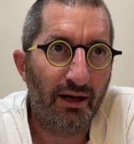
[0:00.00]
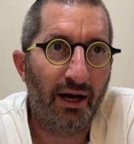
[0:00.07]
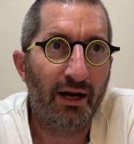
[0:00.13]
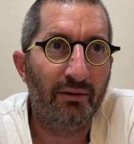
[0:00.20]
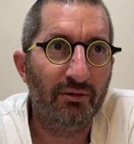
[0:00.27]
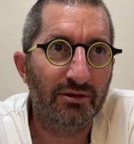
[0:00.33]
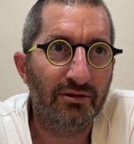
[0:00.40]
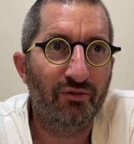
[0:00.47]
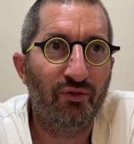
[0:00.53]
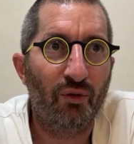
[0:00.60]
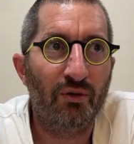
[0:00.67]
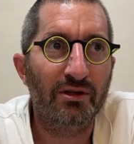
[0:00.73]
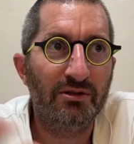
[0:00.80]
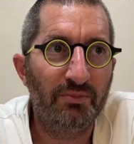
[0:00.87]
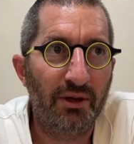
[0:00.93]
was
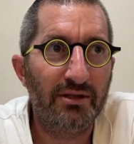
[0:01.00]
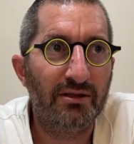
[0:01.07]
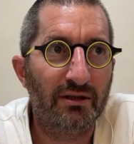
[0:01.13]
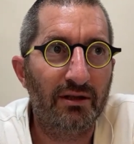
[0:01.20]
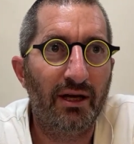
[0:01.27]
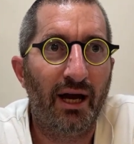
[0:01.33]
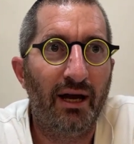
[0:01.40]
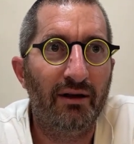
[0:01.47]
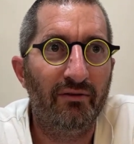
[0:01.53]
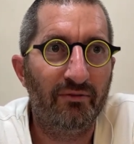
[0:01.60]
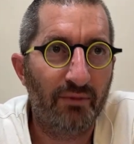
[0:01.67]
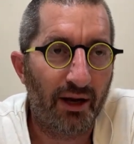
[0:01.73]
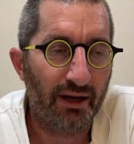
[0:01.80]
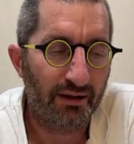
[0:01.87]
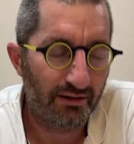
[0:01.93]
forced basically out of
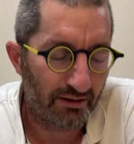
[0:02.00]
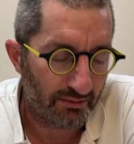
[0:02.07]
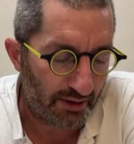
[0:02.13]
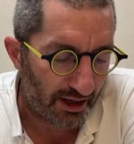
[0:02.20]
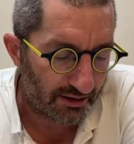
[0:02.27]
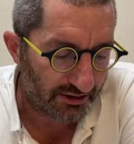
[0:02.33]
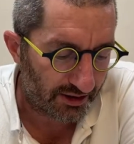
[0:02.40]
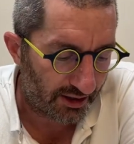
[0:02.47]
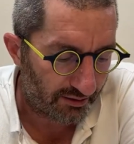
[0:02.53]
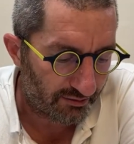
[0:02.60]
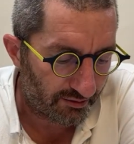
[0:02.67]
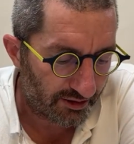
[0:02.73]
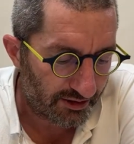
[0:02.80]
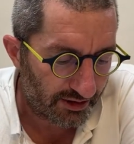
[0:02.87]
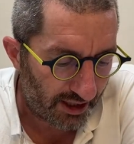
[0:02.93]
the marriage that I
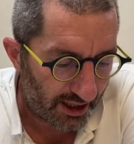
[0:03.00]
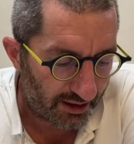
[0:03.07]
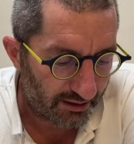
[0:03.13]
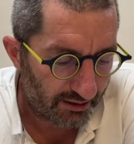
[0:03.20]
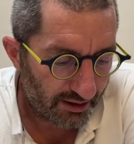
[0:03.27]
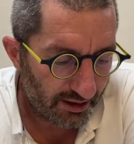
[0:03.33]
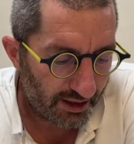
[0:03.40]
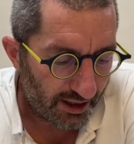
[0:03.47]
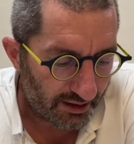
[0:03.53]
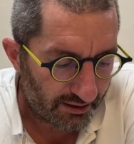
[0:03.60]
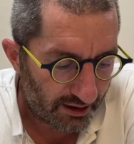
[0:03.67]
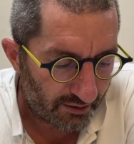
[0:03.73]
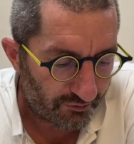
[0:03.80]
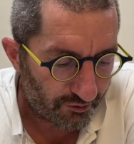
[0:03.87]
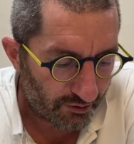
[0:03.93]
originally had, and
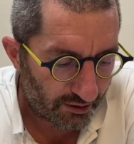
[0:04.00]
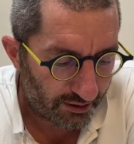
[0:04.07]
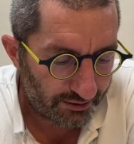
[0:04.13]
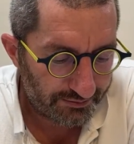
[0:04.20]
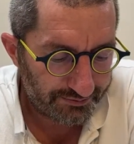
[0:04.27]
therefore